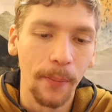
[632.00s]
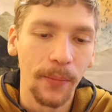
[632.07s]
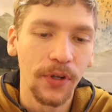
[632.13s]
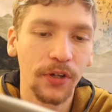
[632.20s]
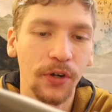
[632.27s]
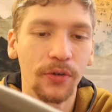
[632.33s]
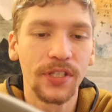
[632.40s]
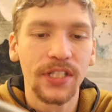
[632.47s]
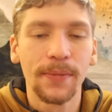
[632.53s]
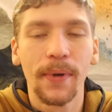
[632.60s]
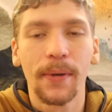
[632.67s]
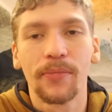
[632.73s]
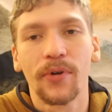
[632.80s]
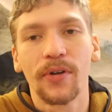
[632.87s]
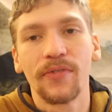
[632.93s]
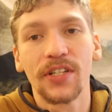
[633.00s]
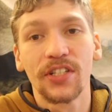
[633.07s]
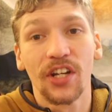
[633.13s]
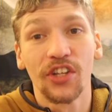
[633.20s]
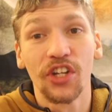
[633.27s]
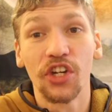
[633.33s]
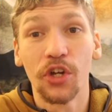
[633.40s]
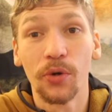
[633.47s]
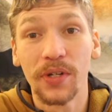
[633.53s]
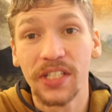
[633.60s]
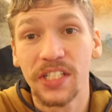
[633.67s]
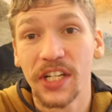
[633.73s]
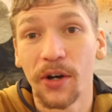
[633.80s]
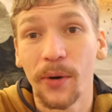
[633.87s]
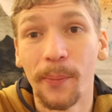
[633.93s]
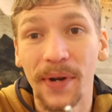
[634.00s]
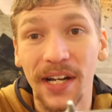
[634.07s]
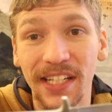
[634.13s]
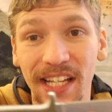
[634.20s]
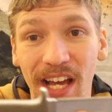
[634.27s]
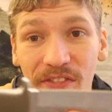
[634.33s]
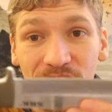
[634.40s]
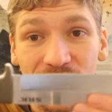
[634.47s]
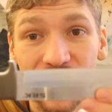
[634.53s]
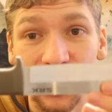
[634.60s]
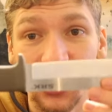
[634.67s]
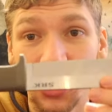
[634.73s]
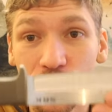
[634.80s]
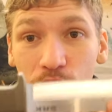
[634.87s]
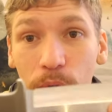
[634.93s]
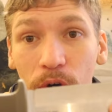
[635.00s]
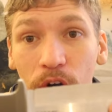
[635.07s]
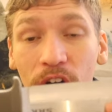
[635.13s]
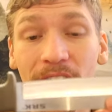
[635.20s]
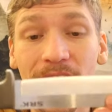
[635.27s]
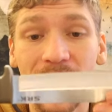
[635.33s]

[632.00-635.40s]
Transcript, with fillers: you know, CPM 3V is not the newest steel, but it definitely is newer.